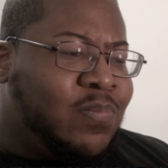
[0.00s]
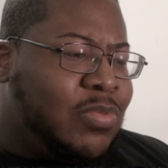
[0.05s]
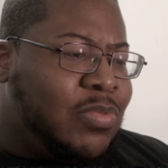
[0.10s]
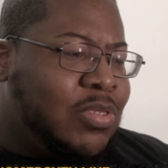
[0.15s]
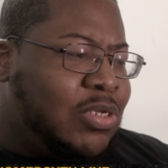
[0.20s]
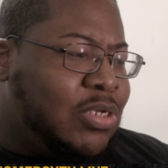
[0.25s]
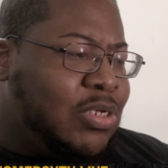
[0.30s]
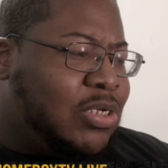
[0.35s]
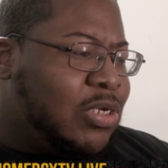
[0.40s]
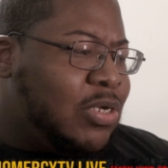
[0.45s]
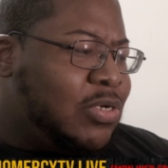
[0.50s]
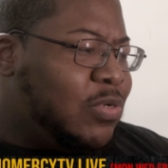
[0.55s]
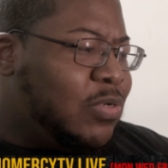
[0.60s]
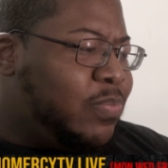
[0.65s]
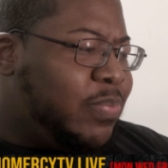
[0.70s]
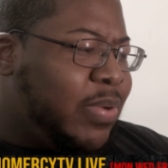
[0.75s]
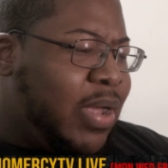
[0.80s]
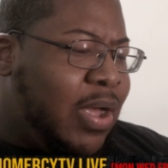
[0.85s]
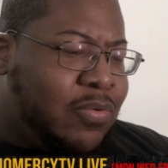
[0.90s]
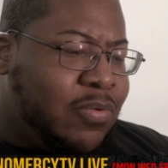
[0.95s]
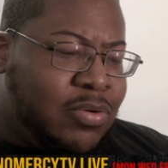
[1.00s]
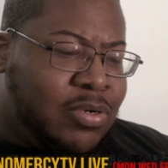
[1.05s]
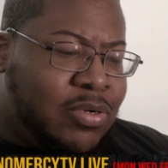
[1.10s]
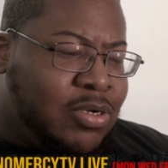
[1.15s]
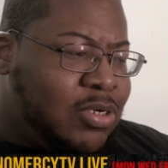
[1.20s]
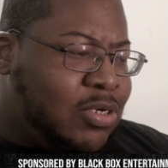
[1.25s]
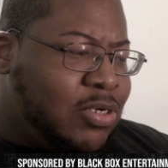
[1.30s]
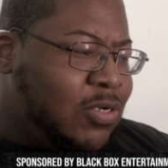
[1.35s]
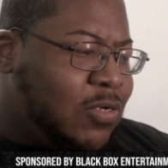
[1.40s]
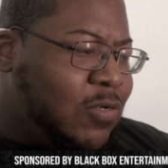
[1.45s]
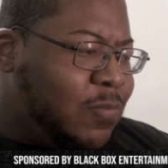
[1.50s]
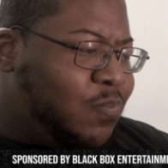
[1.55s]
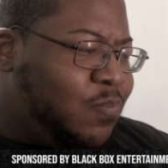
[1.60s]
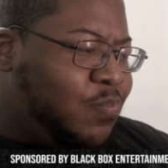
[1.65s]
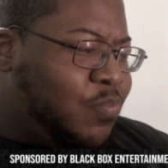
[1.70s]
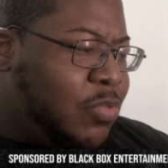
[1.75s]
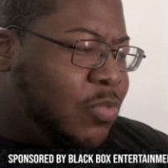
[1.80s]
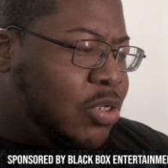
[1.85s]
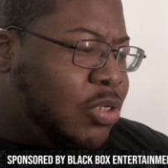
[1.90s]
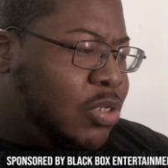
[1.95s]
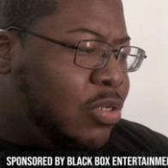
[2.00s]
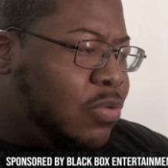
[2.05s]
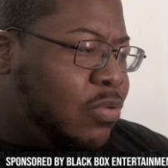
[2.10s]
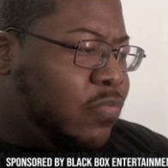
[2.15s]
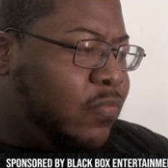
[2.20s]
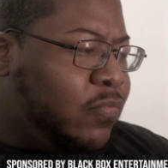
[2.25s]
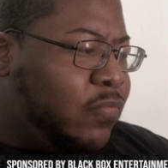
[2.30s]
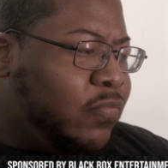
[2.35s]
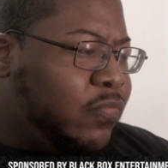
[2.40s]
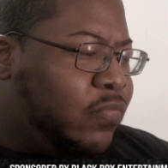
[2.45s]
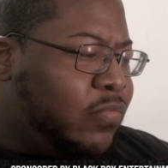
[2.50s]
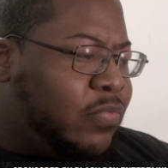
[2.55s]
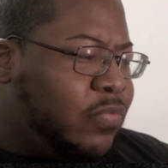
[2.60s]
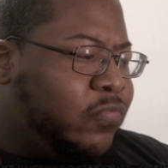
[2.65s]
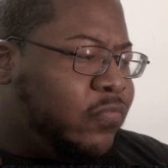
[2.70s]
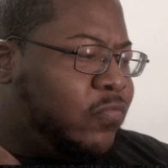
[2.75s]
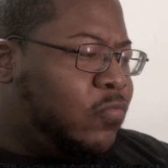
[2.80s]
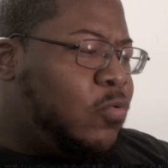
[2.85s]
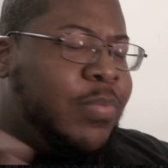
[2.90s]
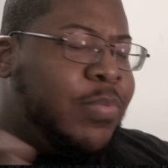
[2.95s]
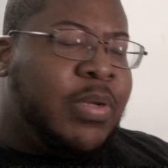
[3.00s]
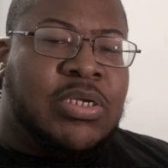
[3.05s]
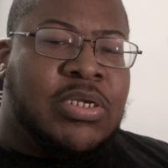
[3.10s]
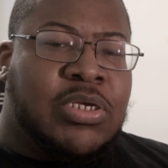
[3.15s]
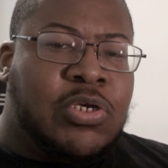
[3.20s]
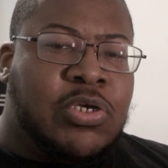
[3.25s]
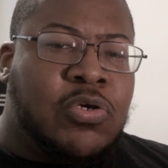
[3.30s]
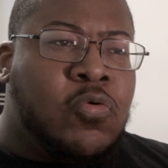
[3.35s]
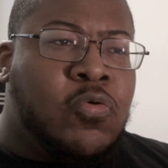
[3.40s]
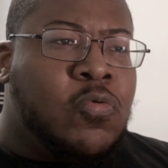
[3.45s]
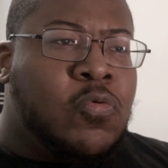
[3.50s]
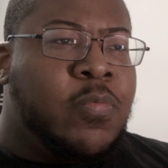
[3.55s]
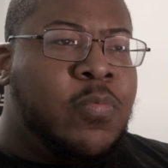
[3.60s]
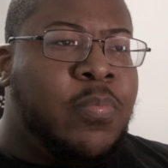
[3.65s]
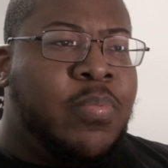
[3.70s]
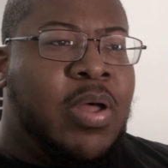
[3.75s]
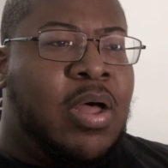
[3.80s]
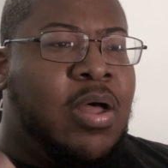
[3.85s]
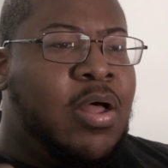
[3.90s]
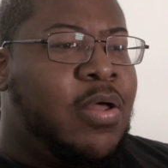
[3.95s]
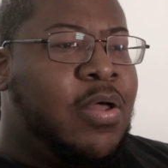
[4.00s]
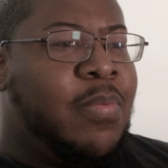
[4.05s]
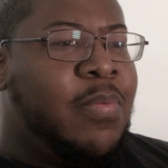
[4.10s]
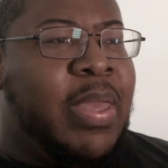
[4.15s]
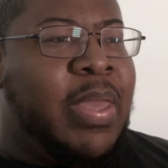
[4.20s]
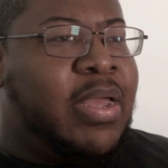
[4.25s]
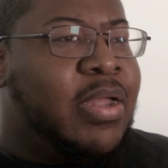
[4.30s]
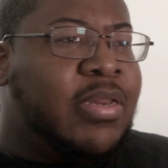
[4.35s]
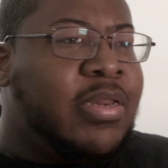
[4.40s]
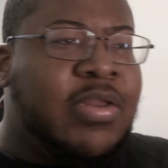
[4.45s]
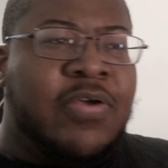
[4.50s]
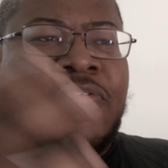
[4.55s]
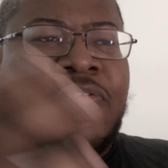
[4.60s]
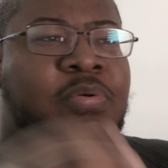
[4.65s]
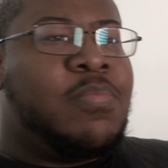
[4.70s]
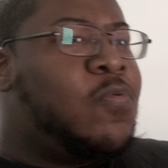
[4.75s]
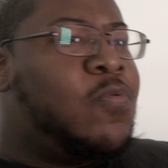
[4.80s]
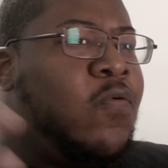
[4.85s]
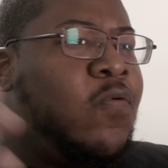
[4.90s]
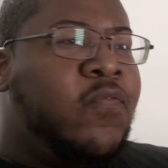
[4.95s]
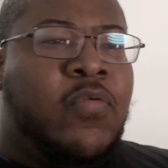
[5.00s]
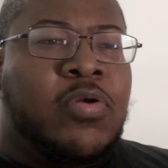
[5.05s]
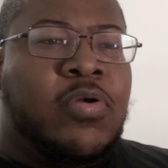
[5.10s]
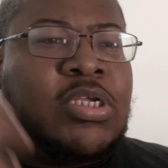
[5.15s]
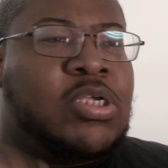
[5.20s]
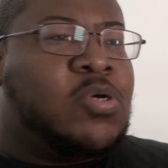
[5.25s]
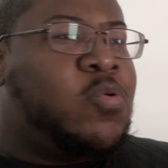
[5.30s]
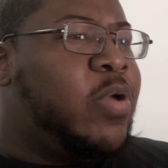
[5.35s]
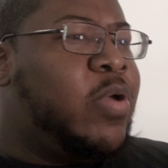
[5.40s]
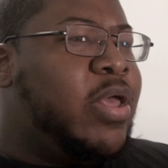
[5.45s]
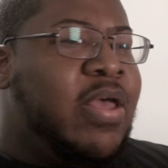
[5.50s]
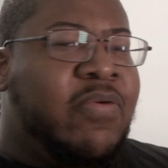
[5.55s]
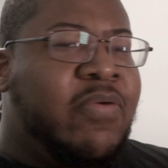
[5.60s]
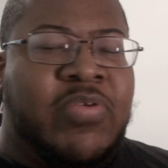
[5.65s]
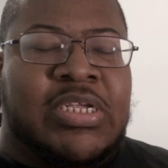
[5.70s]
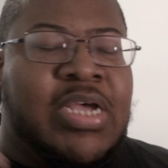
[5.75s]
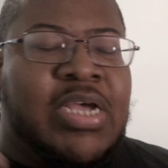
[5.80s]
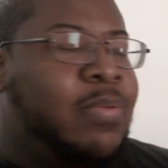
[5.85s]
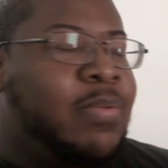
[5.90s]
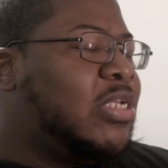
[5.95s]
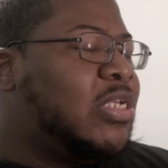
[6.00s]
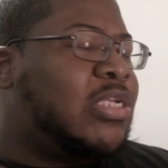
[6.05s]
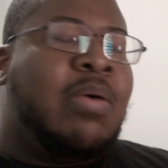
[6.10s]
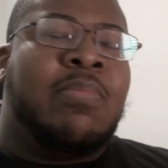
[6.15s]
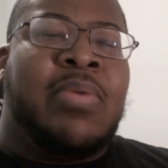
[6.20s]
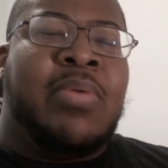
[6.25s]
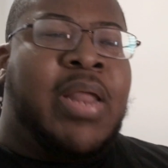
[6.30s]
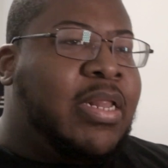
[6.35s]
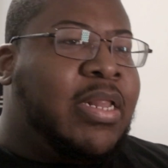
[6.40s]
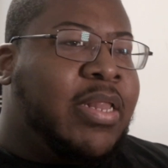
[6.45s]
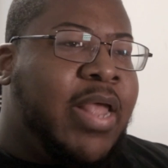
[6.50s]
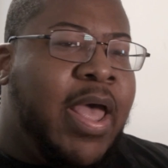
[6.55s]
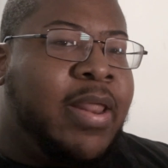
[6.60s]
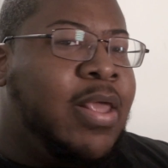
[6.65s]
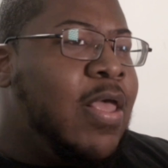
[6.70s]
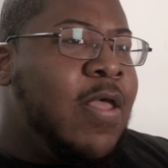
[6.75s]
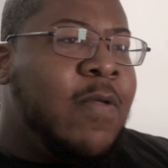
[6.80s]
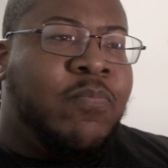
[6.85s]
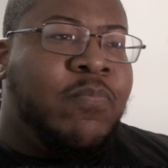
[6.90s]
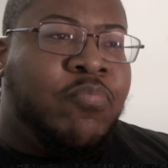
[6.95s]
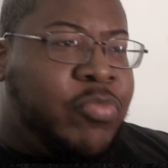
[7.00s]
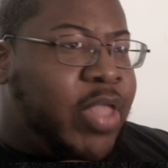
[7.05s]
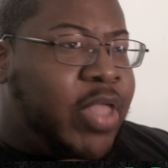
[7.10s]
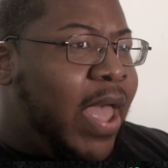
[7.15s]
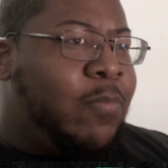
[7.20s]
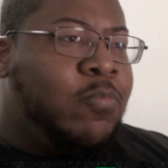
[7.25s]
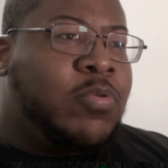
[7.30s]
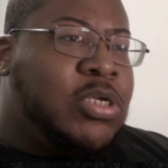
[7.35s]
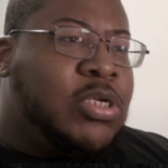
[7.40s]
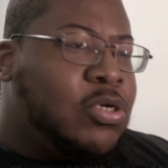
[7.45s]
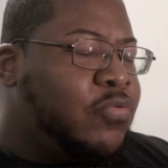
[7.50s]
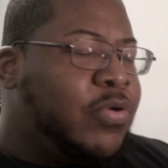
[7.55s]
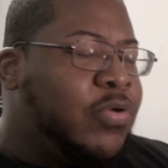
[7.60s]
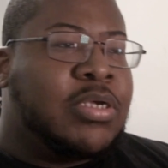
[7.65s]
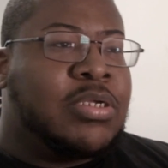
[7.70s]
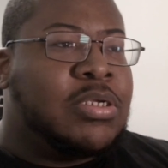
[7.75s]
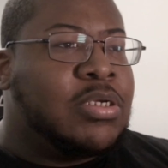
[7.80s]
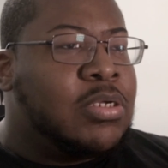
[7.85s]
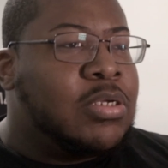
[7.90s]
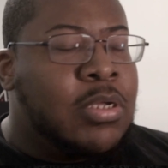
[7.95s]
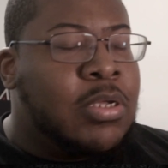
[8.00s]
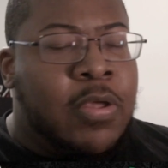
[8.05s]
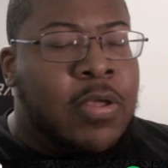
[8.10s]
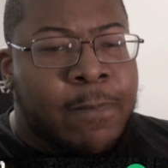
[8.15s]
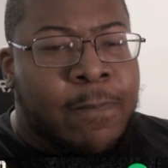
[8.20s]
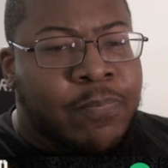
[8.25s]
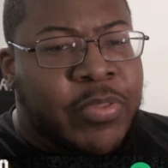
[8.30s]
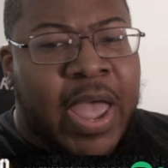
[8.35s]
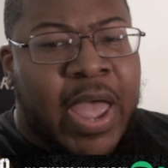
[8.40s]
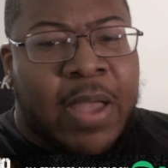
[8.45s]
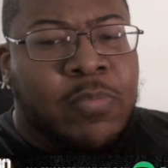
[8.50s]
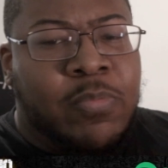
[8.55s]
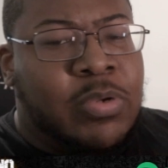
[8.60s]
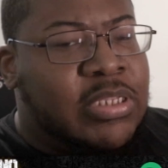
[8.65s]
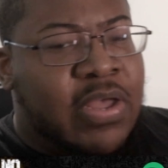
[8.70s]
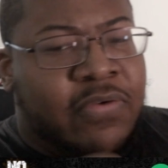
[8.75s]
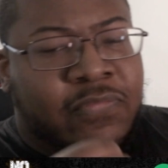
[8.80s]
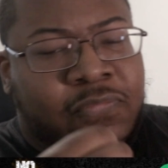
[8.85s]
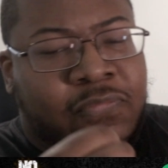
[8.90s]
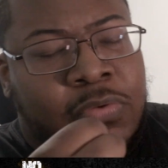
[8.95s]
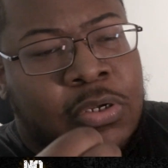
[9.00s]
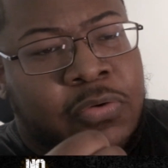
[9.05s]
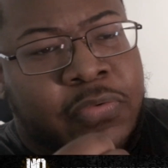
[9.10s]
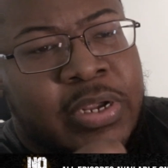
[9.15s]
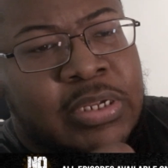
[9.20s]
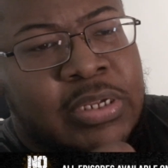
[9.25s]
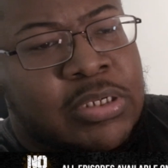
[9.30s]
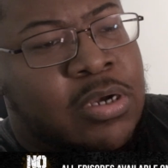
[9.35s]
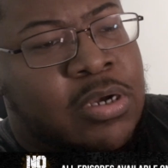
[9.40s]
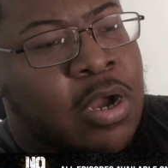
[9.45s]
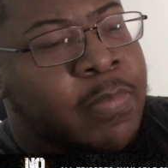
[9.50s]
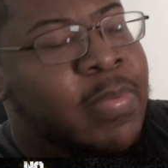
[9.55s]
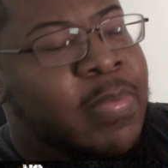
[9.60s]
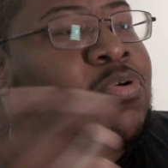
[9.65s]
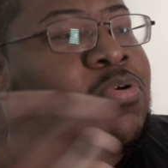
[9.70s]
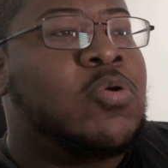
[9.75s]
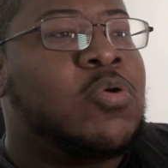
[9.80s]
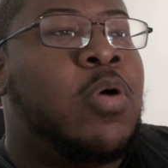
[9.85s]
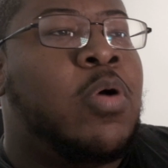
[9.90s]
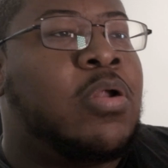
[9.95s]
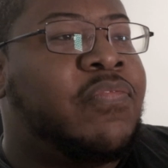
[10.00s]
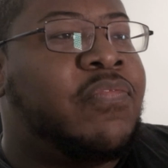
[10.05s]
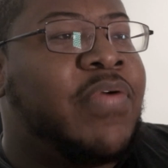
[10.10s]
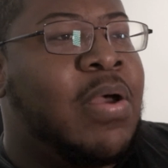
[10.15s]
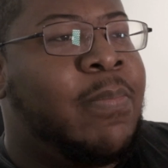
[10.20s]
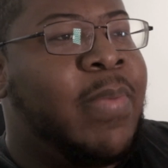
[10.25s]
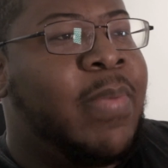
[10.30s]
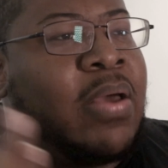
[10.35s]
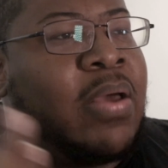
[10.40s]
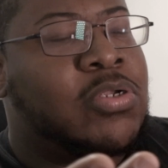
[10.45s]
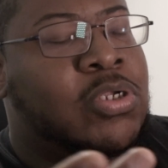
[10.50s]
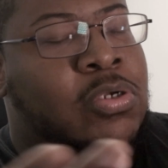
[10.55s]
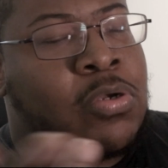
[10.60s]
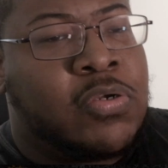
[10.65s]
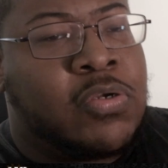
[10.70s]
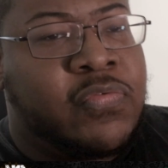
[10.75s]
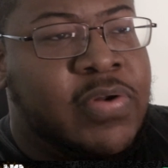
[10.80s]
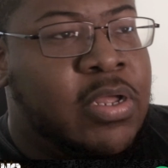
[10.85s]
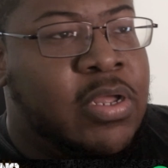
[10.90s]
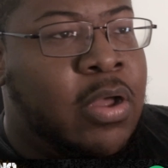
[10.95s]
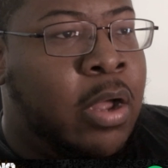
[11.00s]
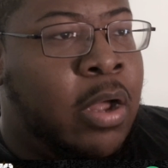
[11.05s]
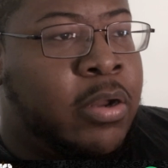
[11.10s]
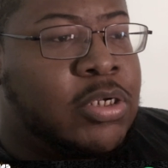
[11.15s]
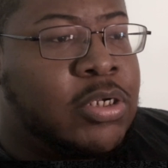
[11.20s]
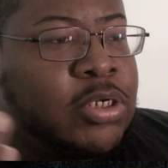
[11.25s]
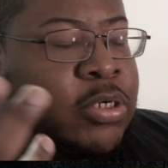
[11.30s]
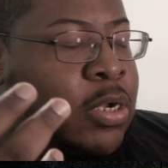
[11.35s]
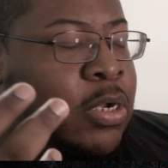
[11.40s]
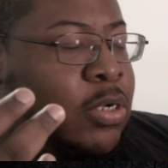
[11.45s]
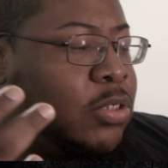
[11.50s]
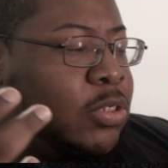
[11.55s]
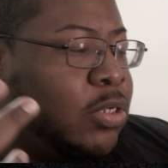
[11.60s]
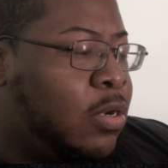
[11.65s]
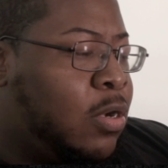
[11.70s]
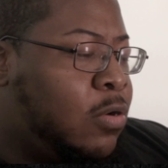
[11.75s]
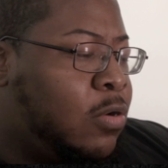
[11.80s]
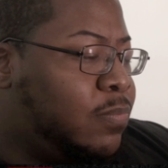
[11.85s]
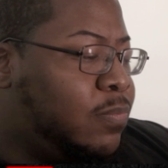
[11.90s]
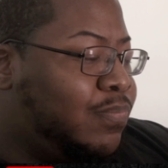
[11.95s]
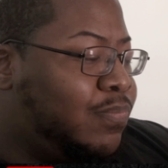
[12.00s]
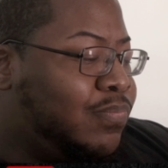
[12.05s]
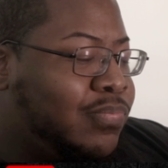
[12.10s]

Something about Rubik's Cube, make a different move on the square every time, or something like that. That was crazy. That was definitely crazy. It was a one-round battle, so it's really hard to judge. I